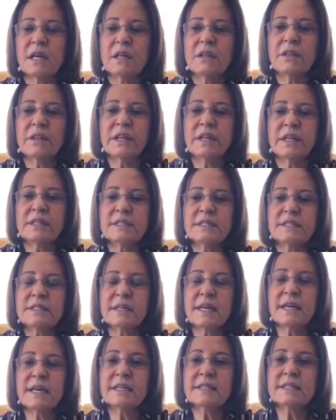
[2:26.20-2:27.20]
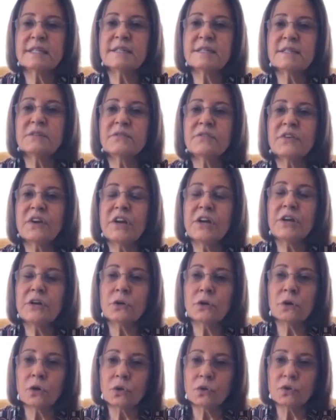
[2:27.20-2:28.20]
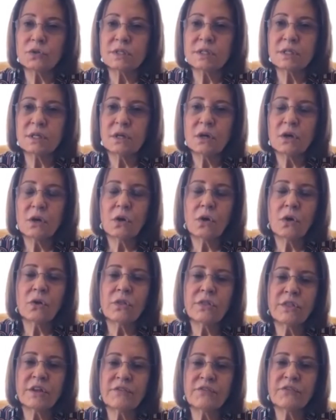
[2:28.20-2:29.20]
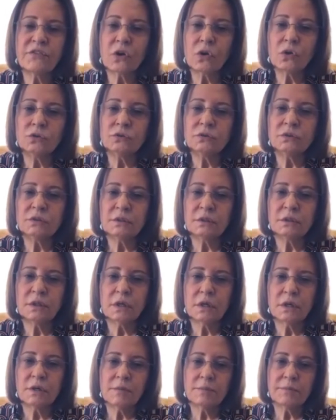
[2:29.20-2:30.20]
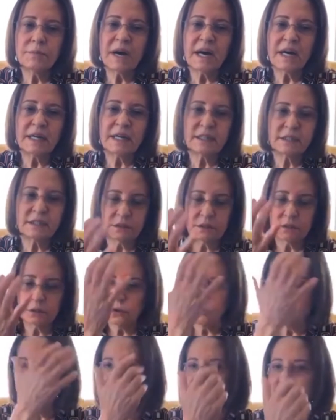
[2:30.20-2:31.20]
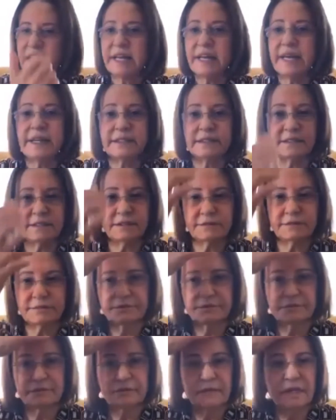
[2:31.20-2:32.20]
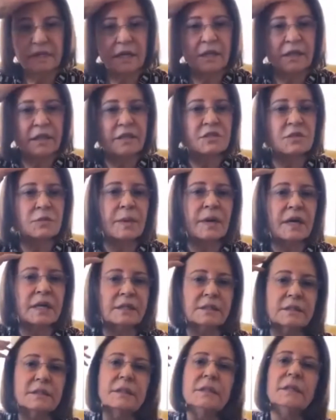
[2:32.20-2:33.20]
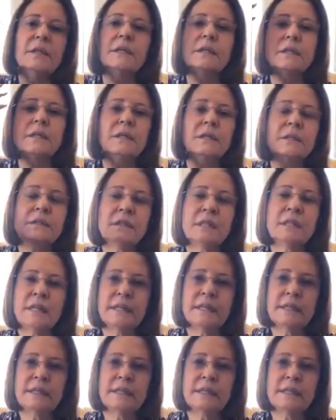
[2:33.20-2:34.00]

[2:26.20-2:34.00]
There is excessive hair loss on the front part of the head, this part, okay. Like